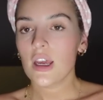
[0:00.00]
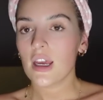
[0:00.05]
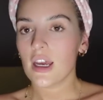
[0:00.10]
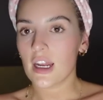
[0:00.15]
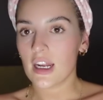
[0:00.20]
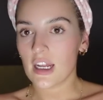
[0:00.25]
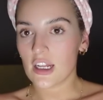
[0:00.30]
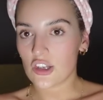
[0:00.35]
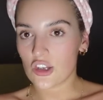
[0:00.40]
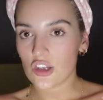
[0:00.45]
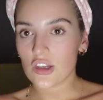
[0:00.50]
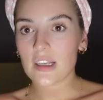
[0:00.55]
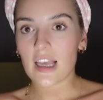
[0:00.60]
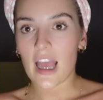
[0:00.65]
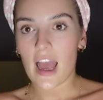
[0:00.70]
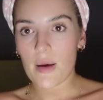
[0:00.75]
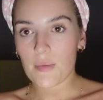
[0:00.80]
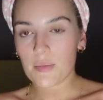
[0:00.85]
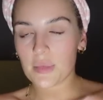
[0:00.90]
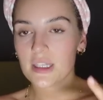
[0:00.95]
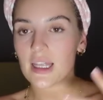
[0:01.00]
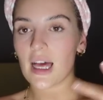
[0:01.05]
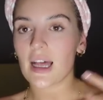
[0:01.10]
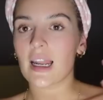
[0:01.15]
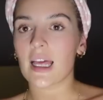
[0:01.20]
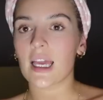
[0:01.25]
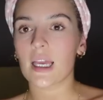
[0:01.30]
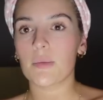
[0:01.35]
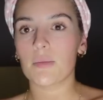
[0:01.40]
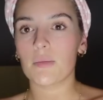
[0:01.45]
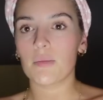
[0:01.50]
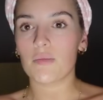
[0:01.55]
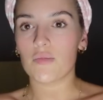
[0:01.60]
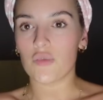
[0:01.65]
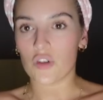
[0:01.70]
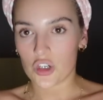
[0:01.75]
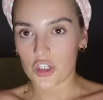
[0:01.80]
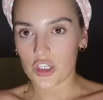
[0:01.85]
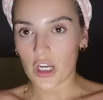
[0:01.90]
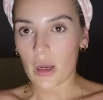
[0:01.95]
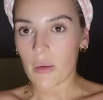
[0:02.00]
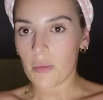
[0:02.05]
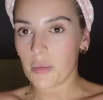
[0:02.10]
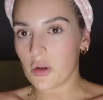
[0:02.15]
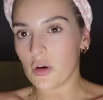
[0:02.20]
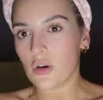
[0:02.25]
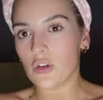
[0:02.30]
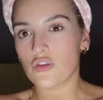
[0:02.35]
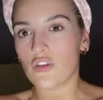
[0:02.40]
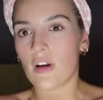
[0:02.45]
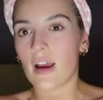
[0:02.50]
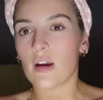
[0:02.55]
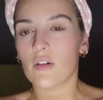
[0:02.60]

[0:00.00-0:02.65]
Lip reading: and it's just kept that like brushed out blow dry.